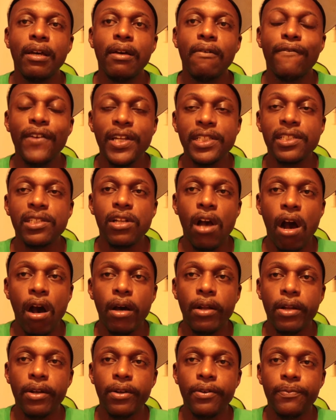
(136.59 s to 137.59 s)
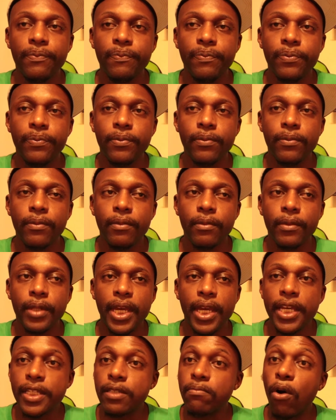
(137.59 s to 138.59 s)
Vince Carter
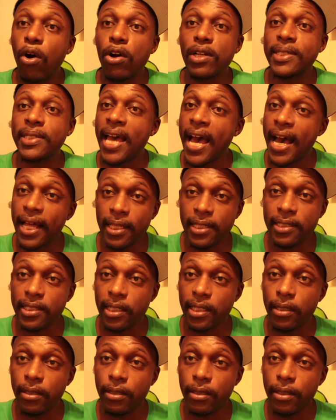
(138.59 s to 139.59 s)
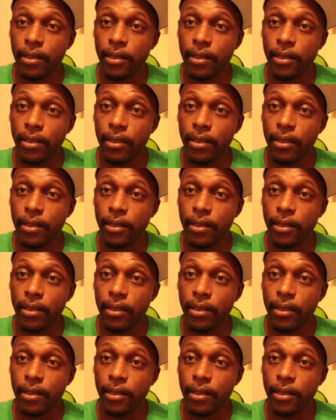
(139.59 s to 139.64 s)
is more talented